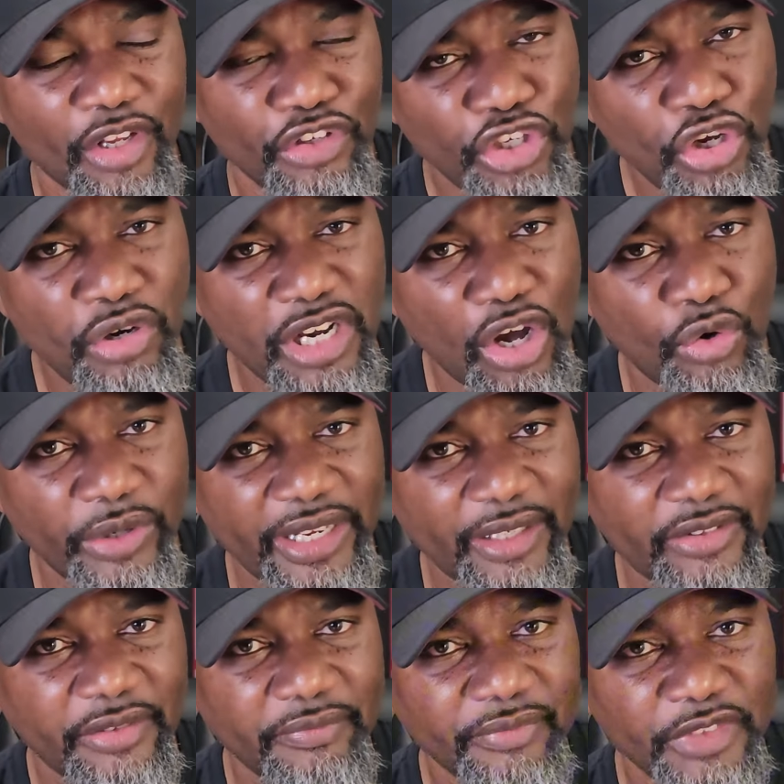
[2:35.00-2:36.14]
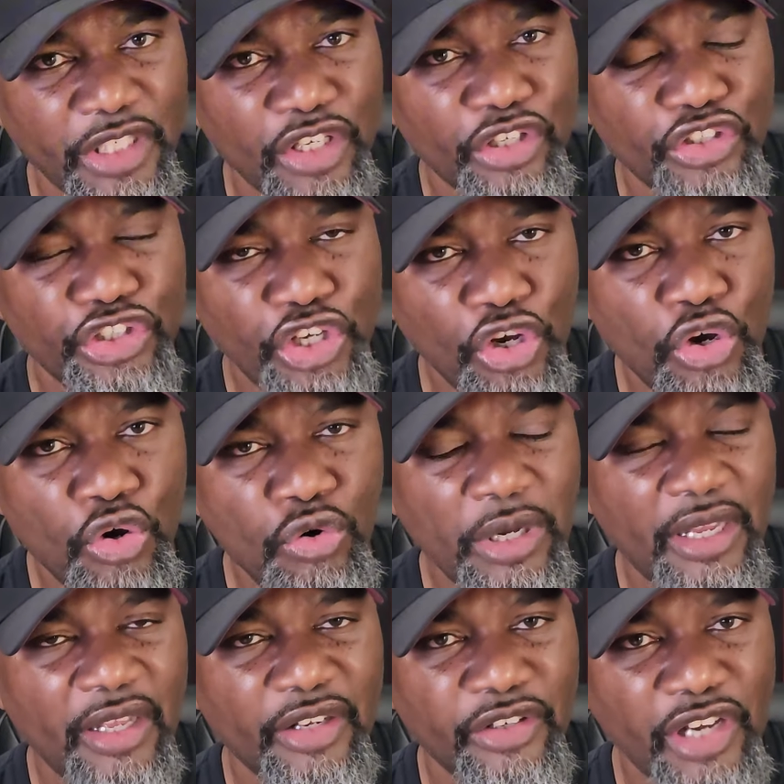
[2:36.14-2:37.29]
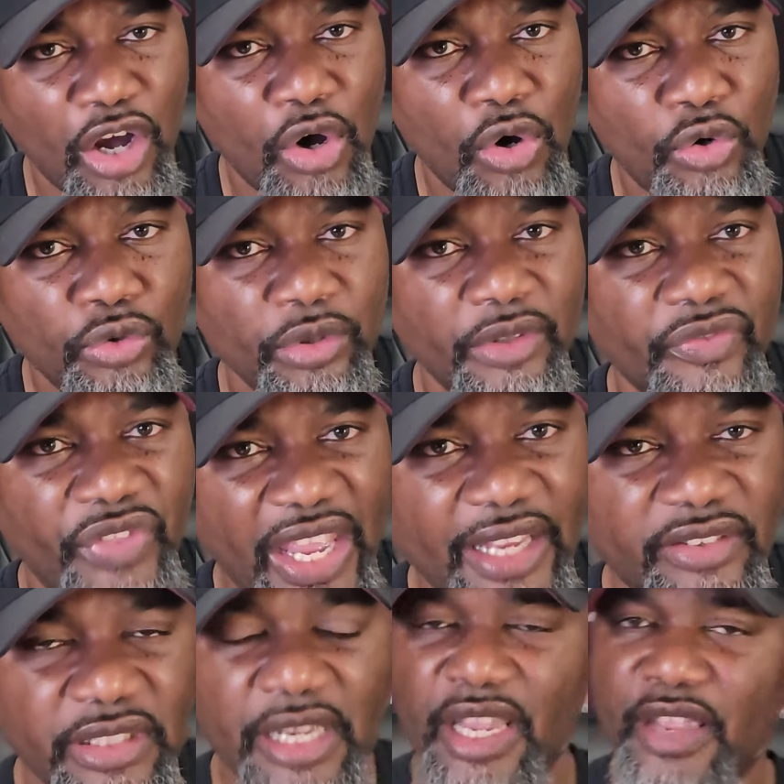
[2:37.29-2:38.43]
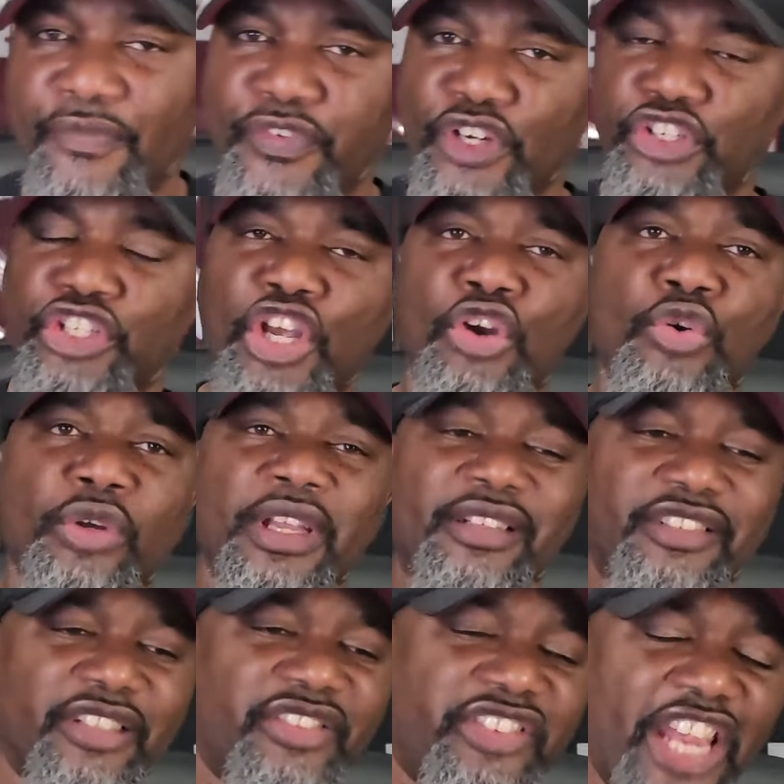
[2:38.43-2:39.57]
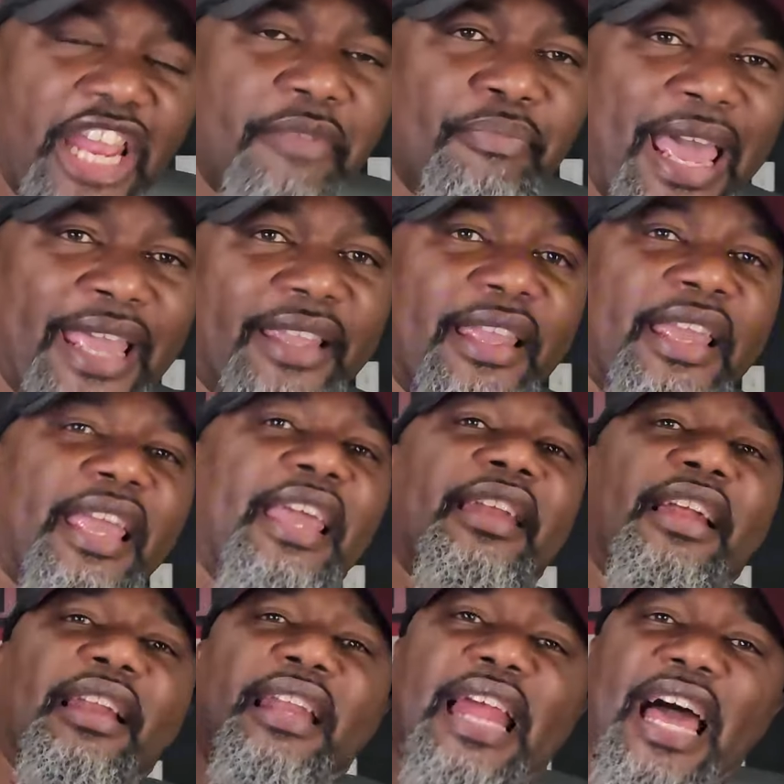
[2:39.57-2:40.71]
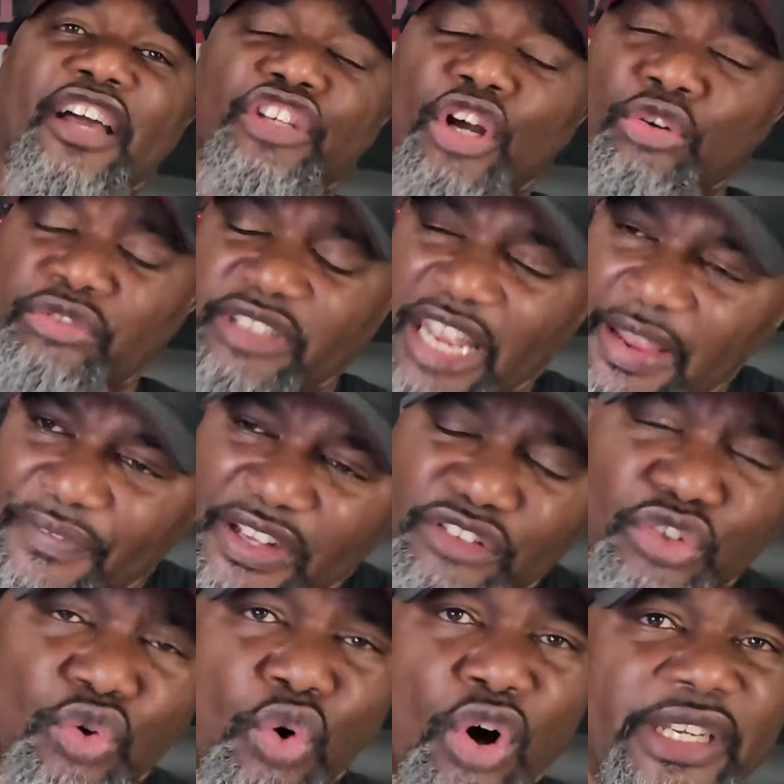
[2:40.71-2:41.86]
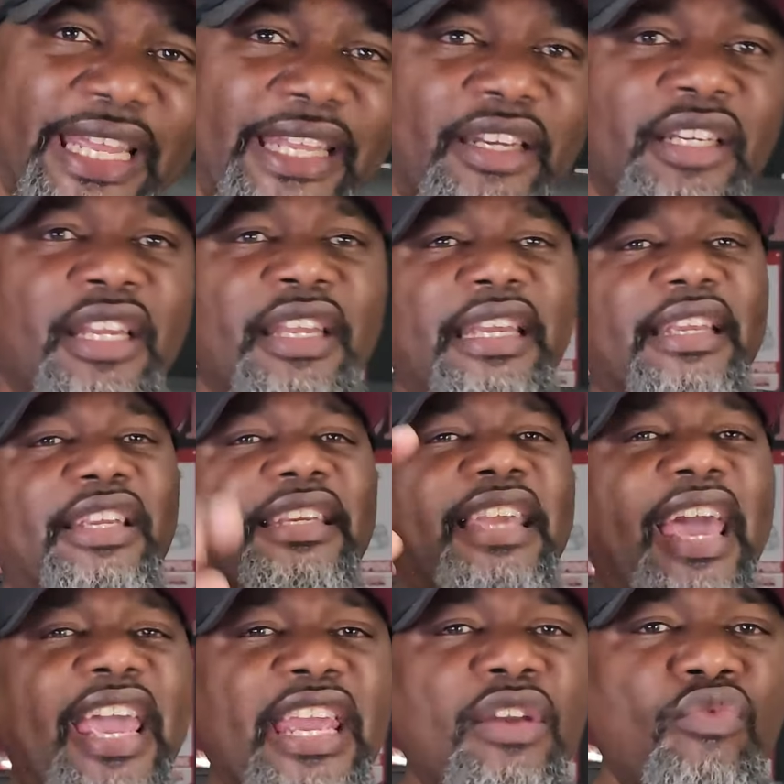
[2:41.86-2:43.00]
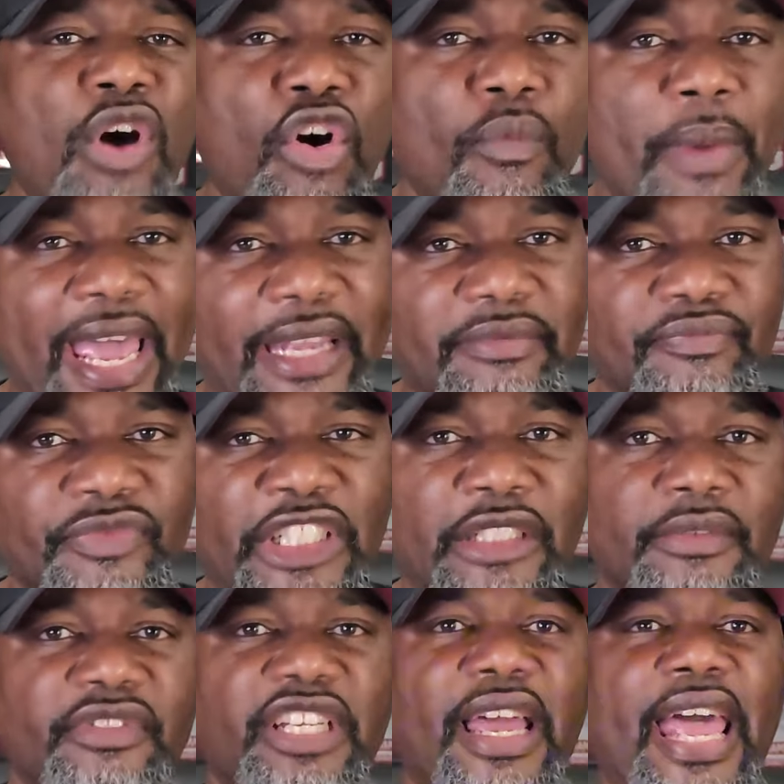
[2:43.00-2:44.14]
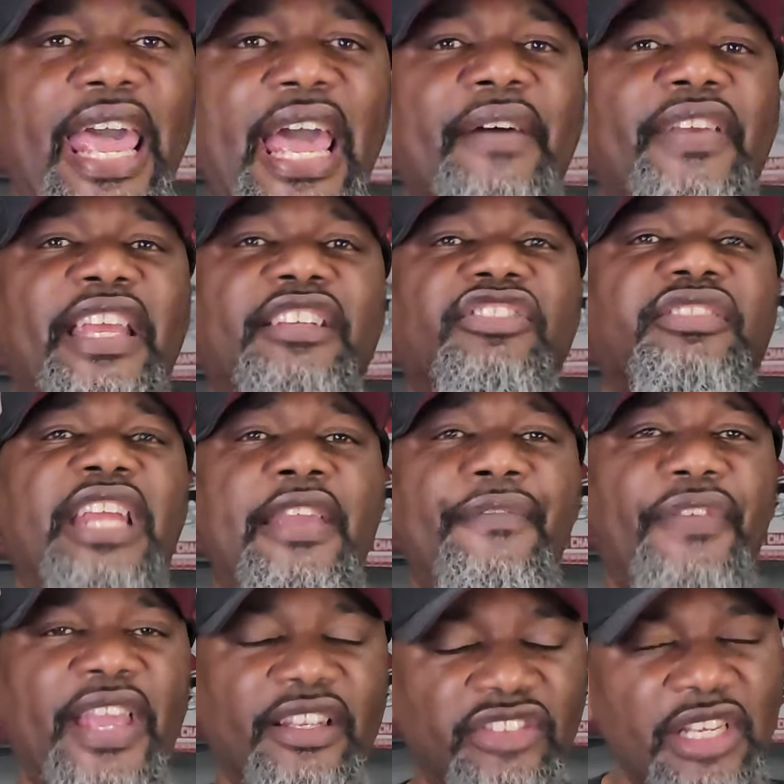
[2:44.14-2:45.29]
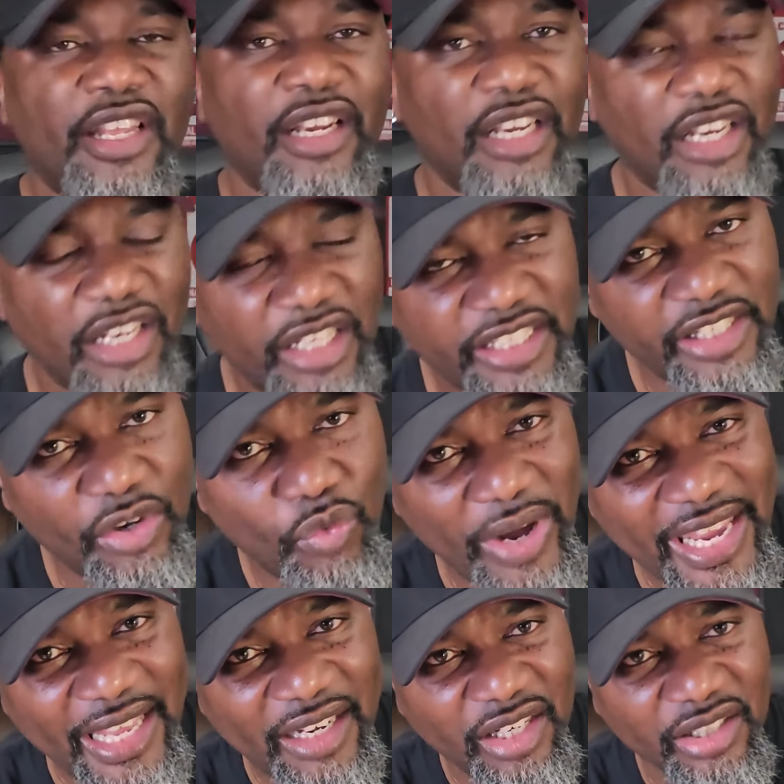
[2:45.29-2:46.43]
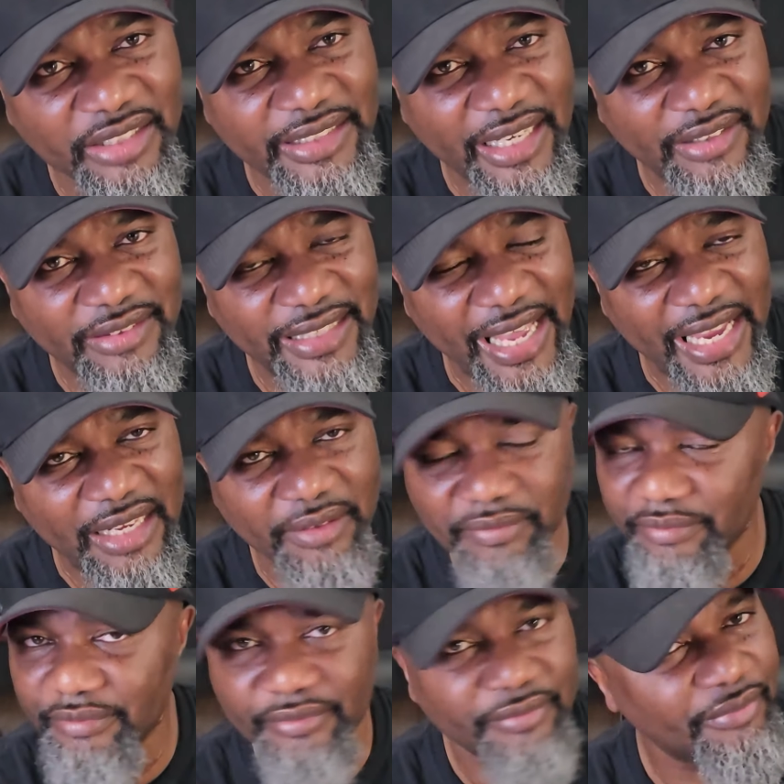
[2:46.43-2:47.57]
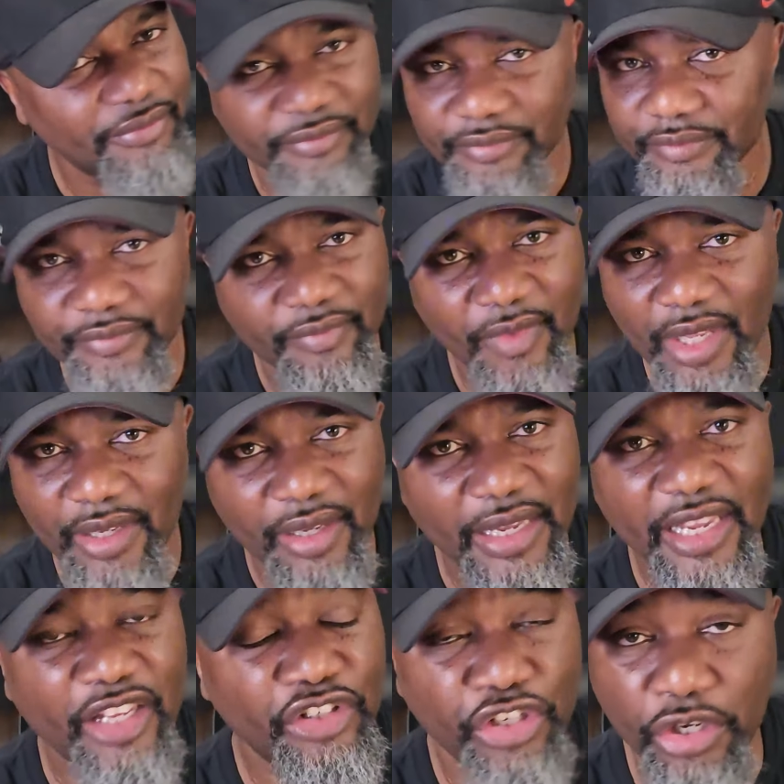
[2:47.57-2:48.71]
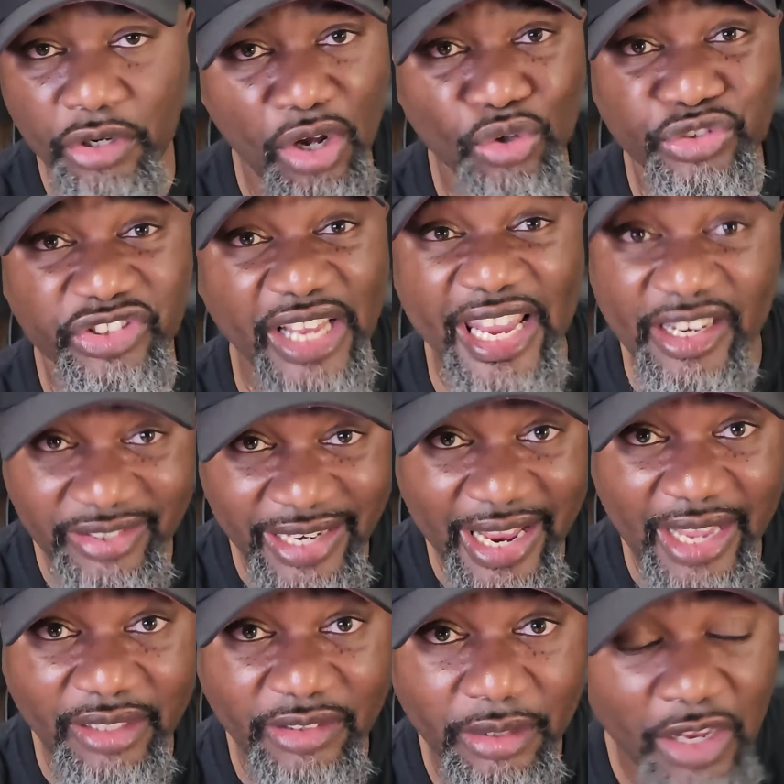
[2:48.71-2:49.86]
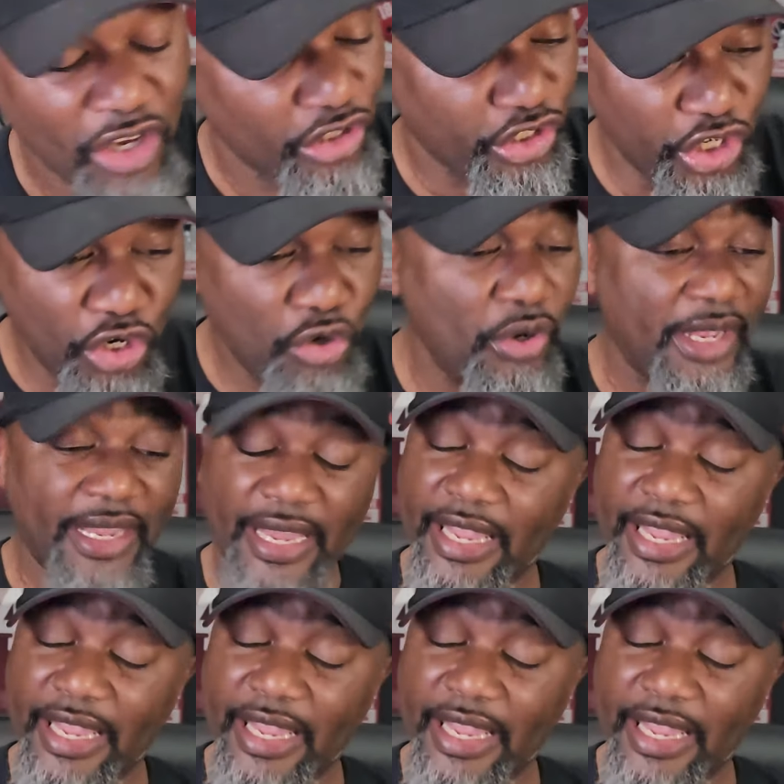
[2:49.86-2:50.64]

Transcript: You know this. You know this. And for you to sit back and allow your defense coordinator, Kane Womack, to have his defense looking the way it looked yesterday, and you don't say shit, you